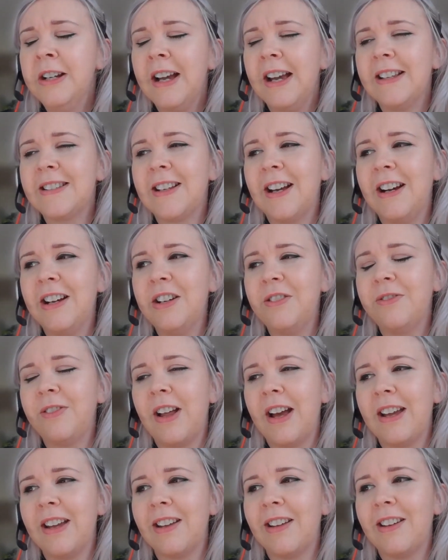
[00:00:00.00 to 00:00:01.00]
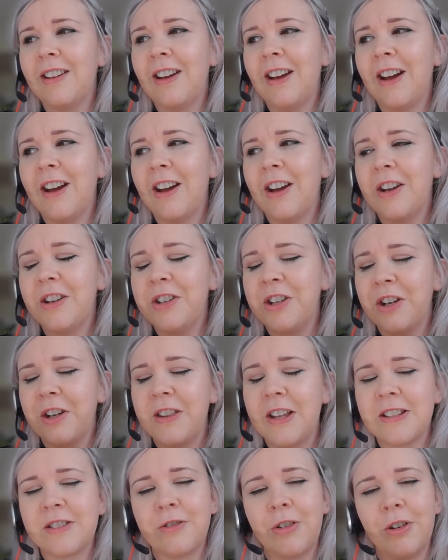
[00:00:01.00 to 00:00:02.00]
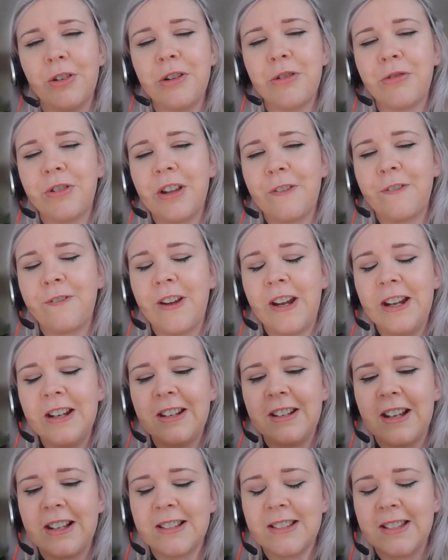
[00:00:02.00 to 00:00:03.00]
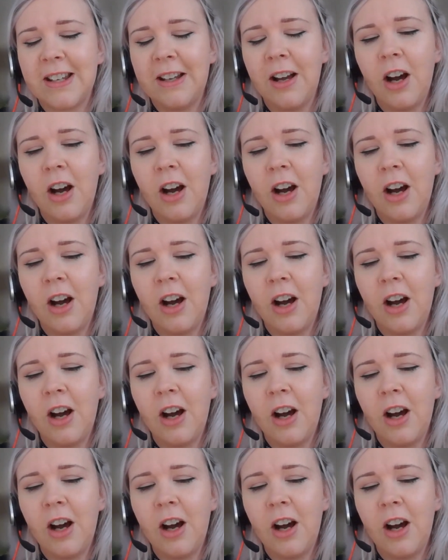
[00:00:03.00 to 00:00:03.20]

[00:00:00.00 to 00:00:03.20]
it's kind of like they're scrolling through their feed and they see,